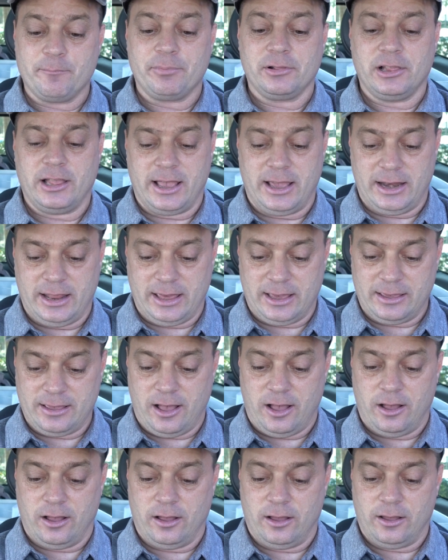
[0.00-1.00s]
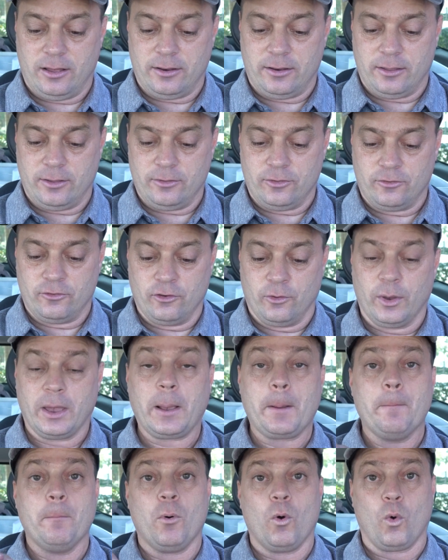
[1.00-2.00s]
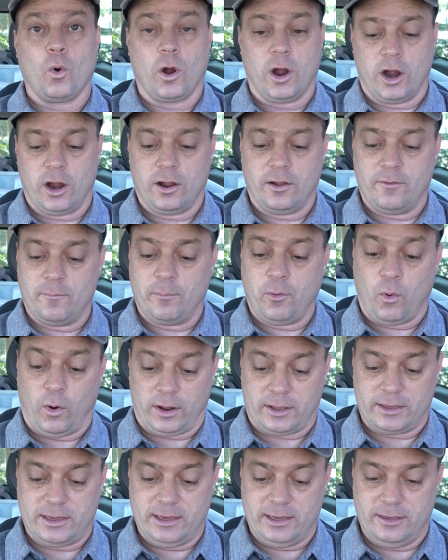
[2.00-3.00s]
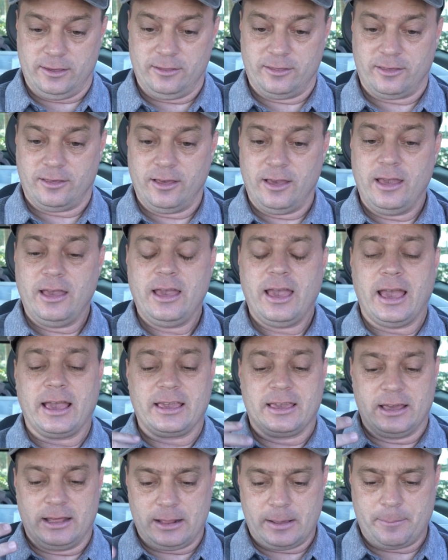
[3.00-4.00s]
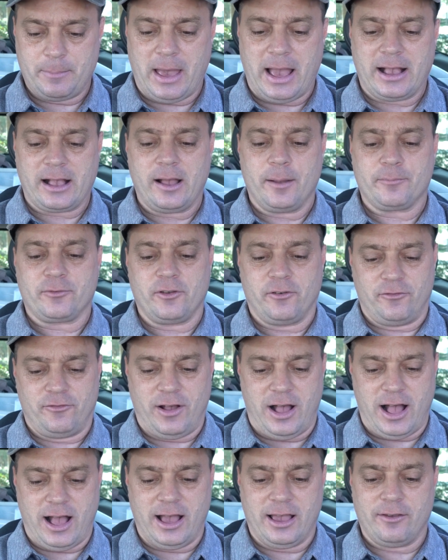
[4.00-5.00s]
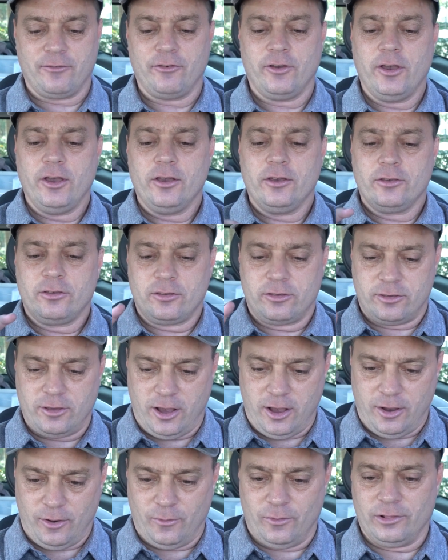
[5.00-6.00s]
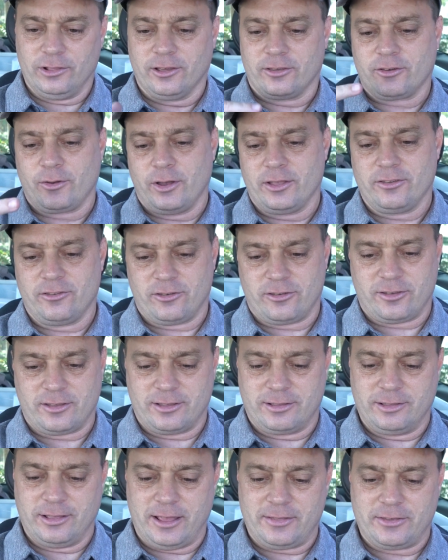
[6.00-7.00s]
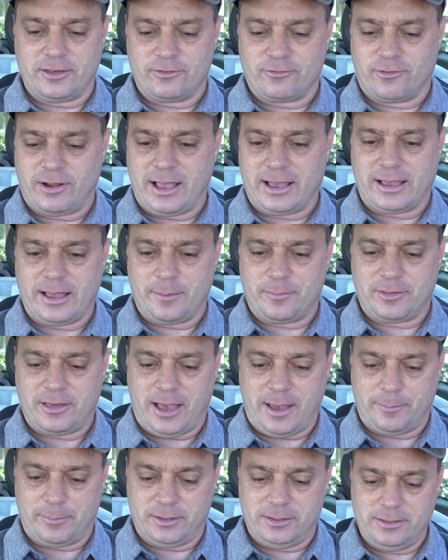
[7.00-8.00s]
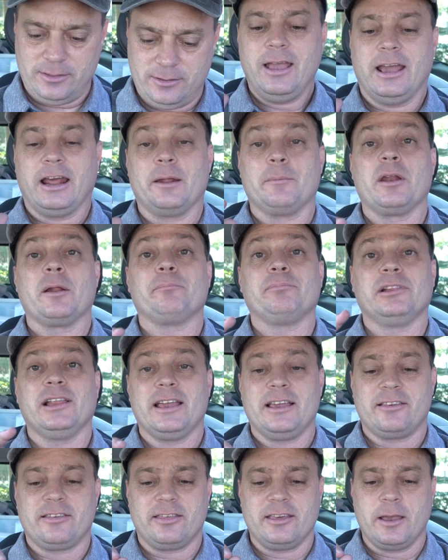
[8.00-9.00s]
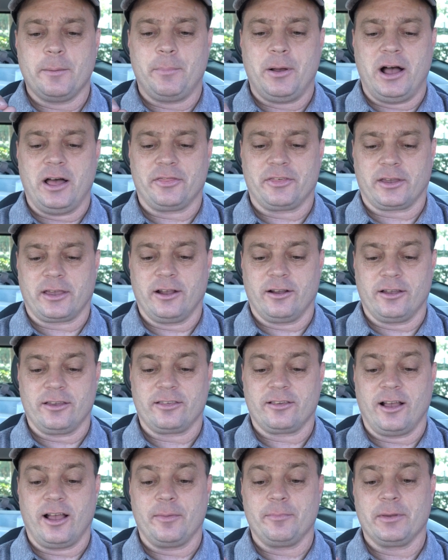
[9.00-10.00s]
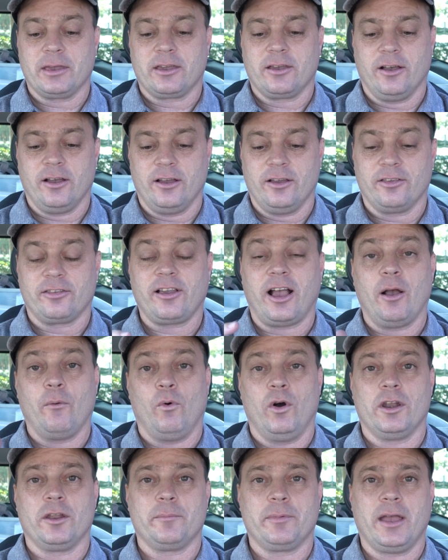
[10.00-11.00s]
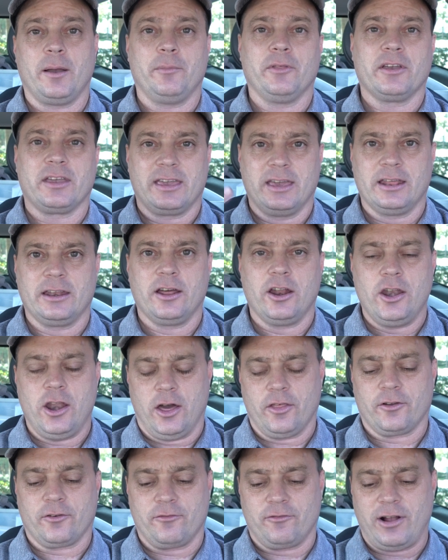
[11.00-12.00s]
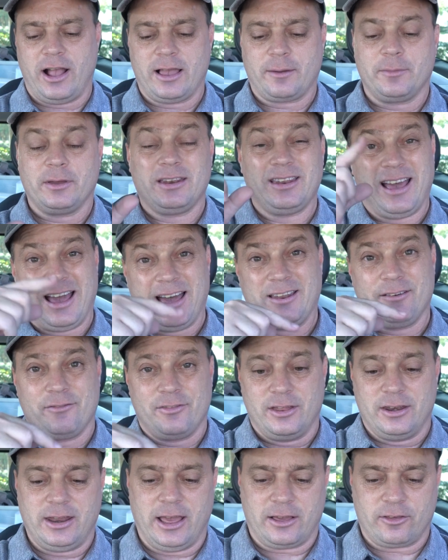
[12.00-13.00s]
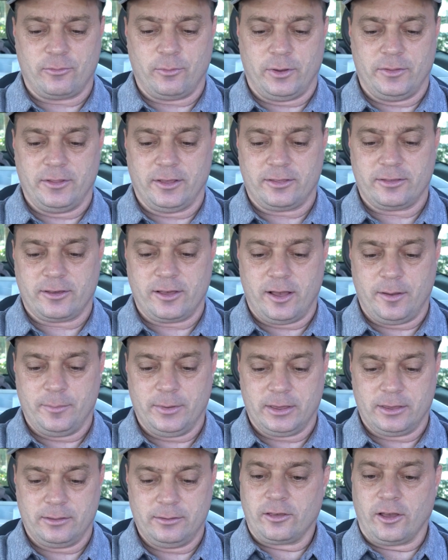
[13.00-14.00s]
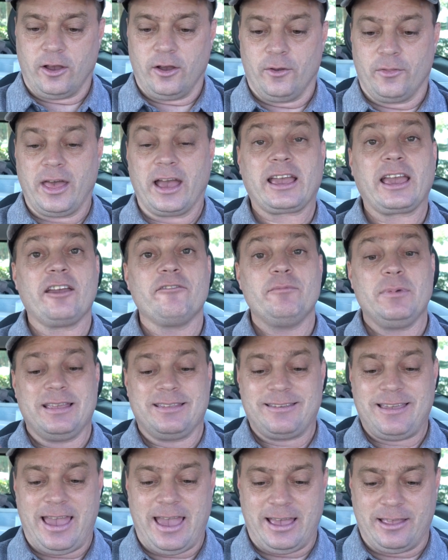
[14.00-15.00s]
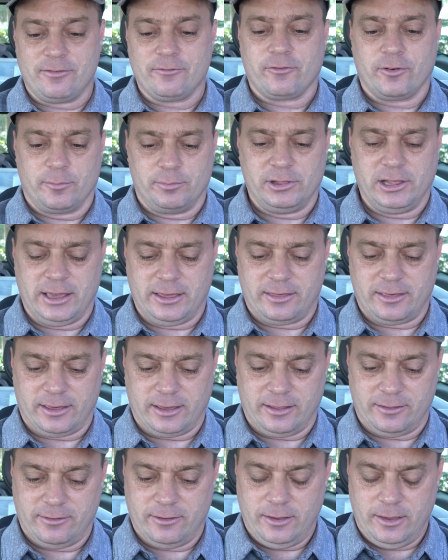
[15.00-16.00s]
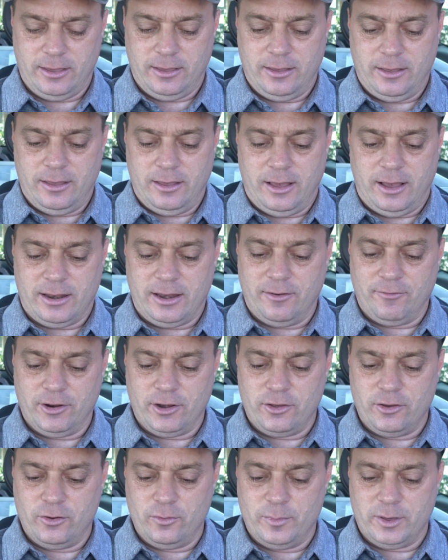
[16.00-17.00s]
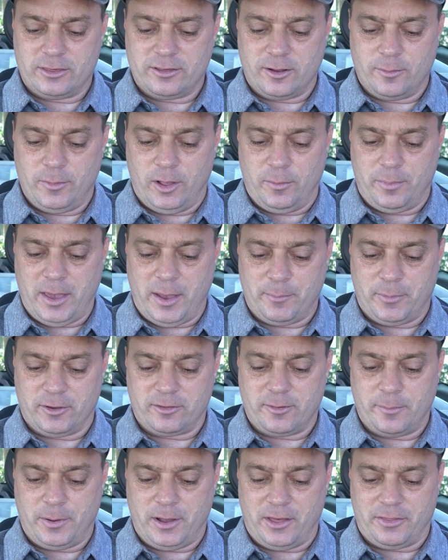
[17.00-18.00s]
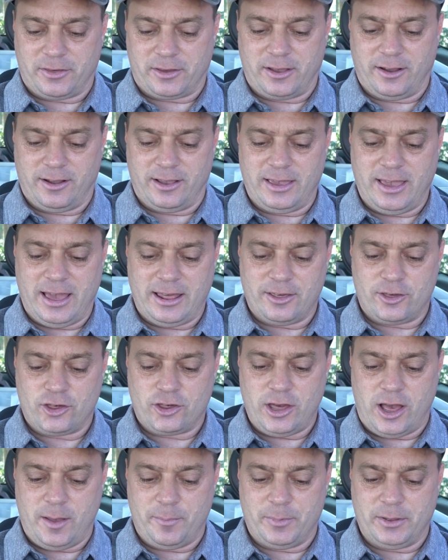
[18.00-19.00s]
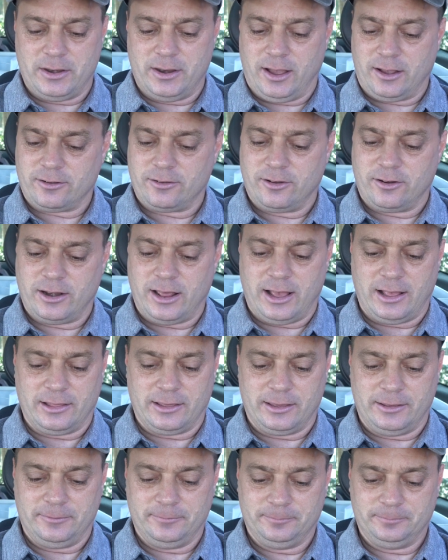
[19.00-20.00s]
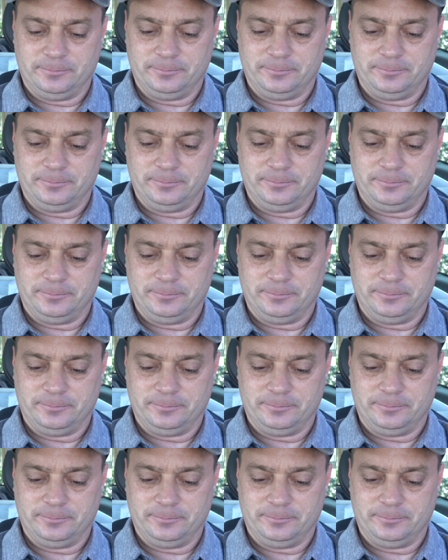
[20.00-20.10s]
planning on doing more port keys and getting back up to 5. So let's go ahead and just let these rank ups happen. And I'm going to place the apothecary sign because I want to be able to get another fragment out of the next one that's coming. So that gave me 10 for placing it. I never knew Mr. Mulpepper's Apothecary had a shop in Nocturne Alley.